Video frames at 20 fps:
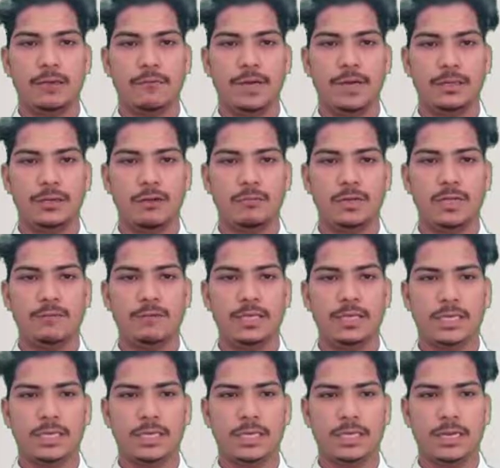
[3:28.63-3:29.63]
The effect of
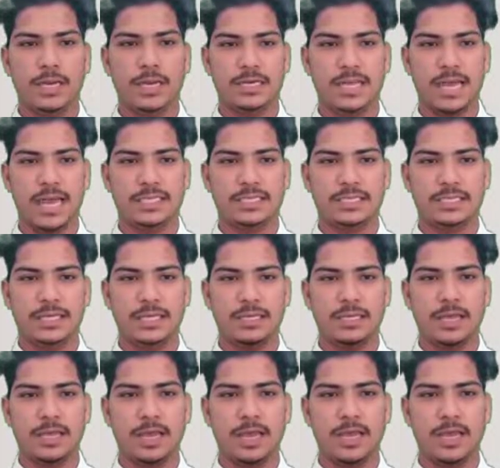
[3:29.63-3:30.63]
living in an
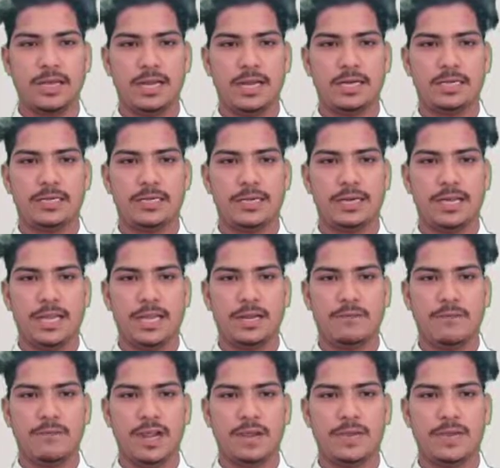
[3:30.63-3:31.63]
unhygienic and untidy
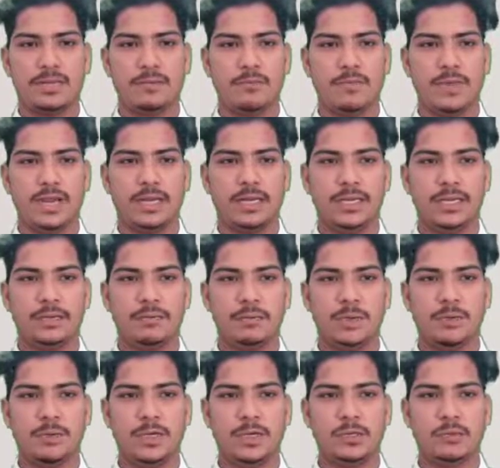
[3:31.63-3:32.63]
environment may lead
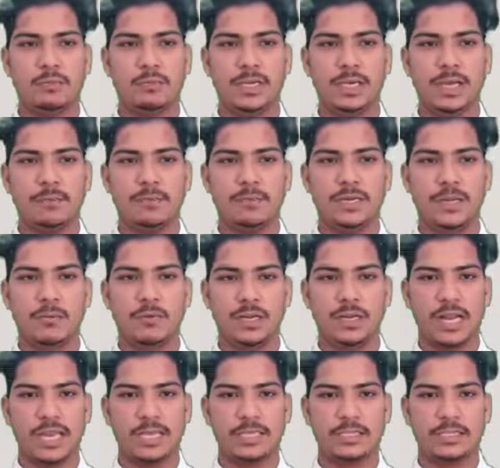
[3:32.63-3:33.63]
people to become
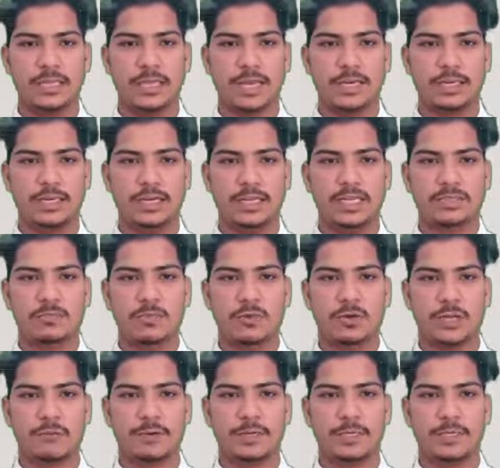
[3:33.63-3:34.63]
demoralized and less
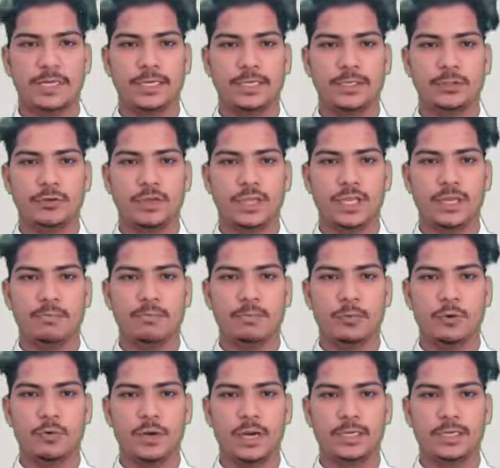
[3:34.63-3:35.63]
motivated to
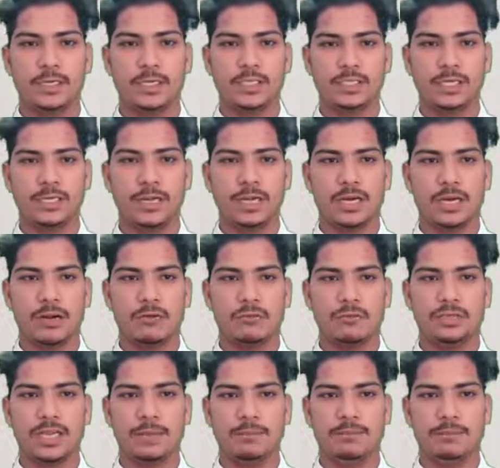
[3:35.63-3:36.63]
improve conditions
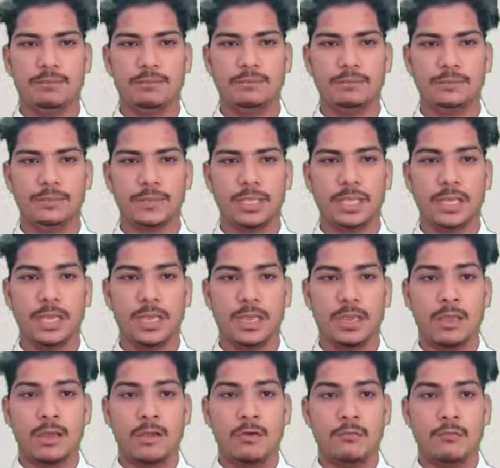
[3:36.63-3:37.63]
around them.
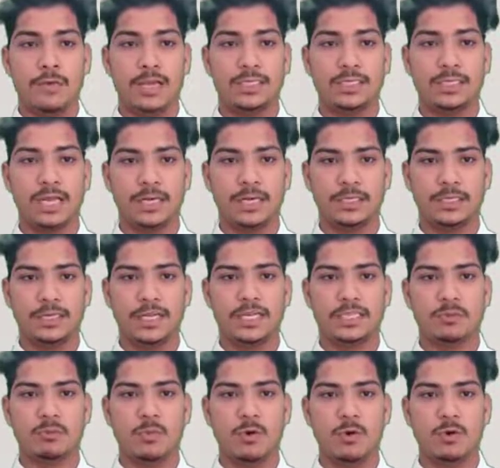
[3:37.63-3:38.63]
Waste
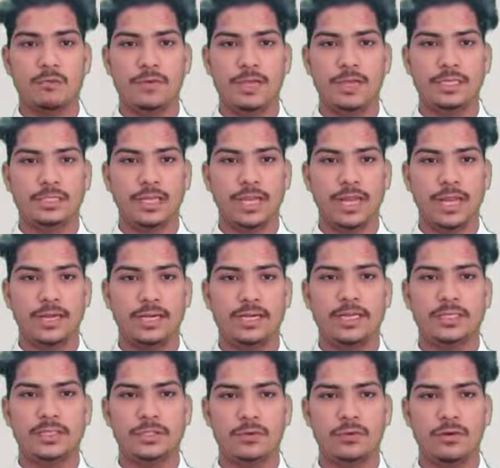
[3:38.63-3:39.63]
attracts more waste and
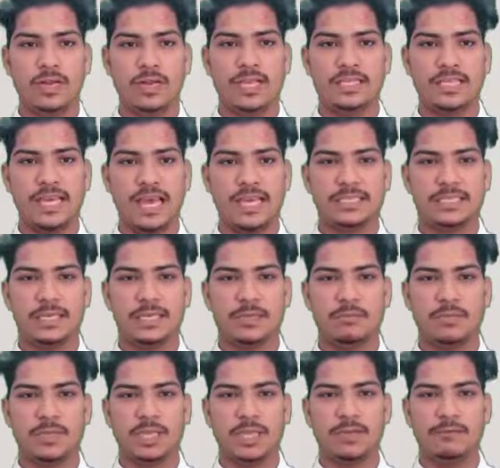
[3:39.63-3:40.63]
leads to less
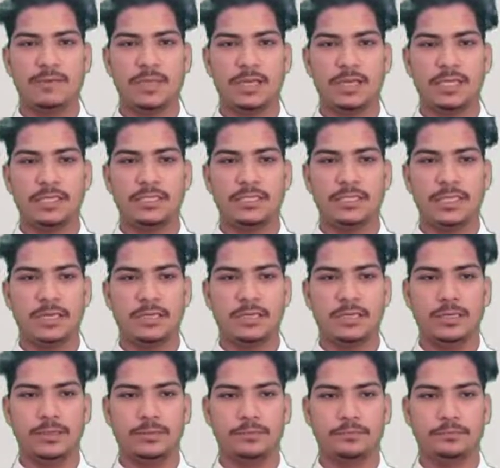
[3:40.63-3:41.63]
hygienic behavior in
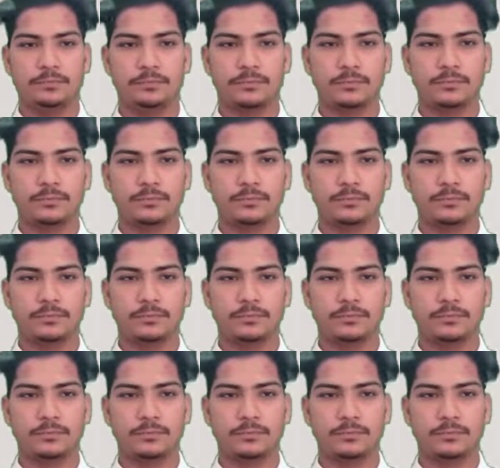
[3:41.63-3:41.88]
general.